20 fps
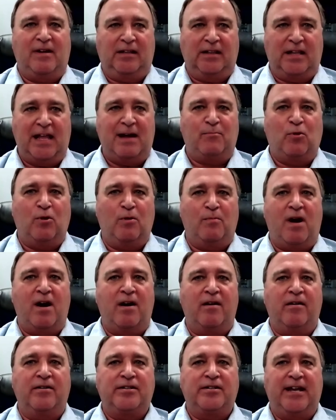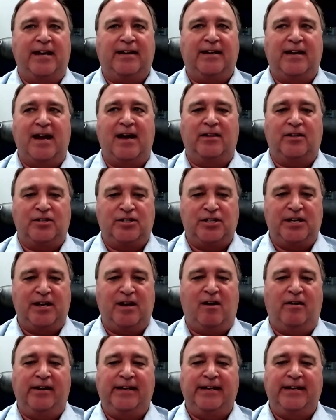lot more modern technology
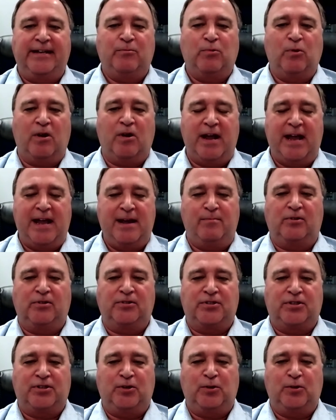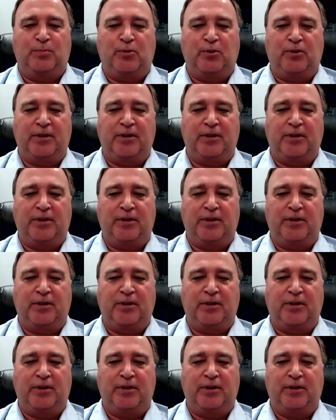on it. We're able to